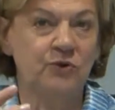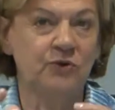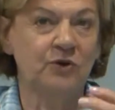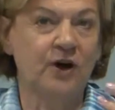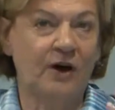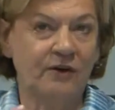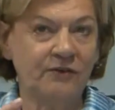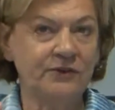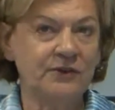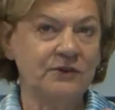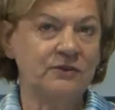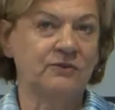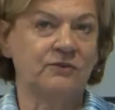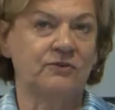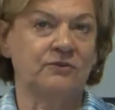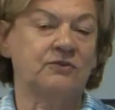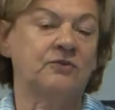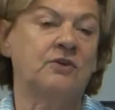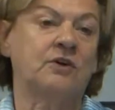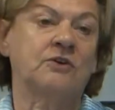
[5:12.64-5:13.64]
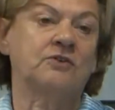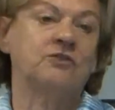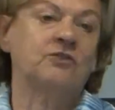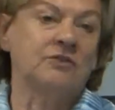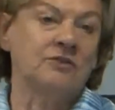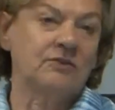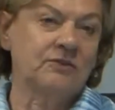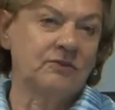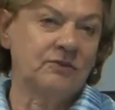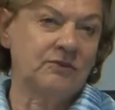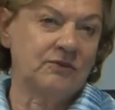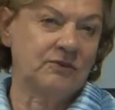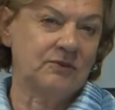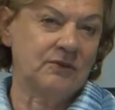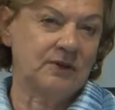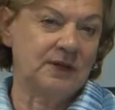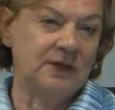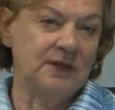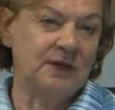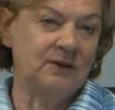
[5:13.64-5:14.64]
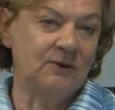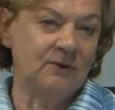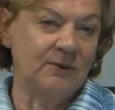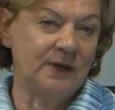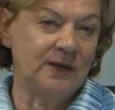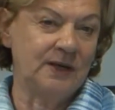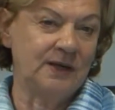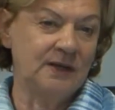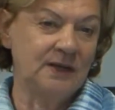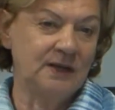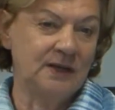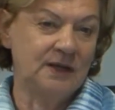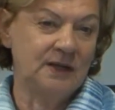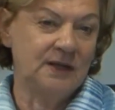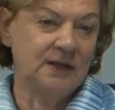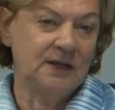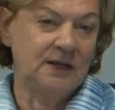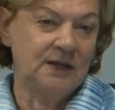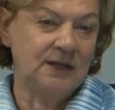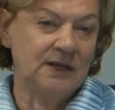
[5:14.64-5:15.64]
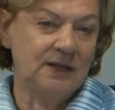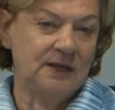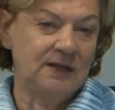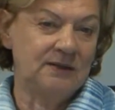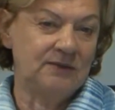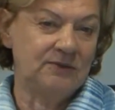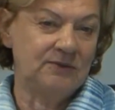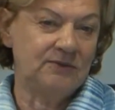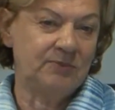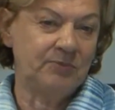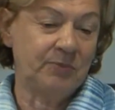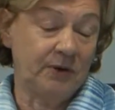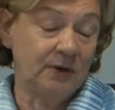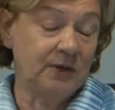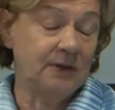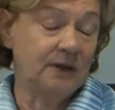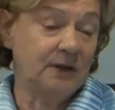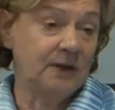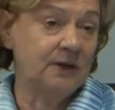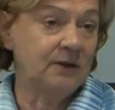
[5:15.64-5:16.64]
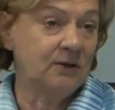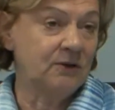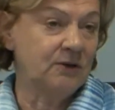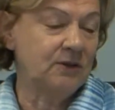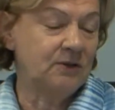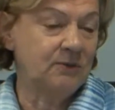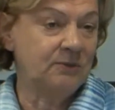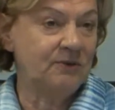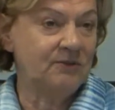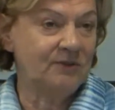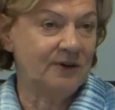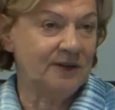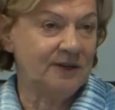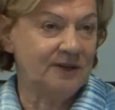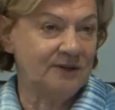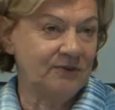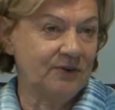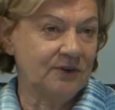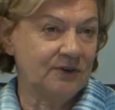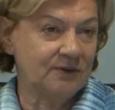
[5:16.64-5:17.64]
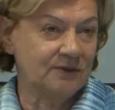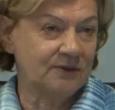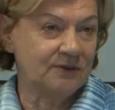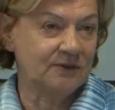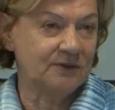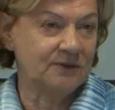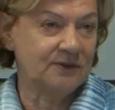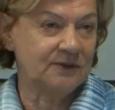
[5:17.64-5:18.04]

governance structures in a way is politically going to be very difficult.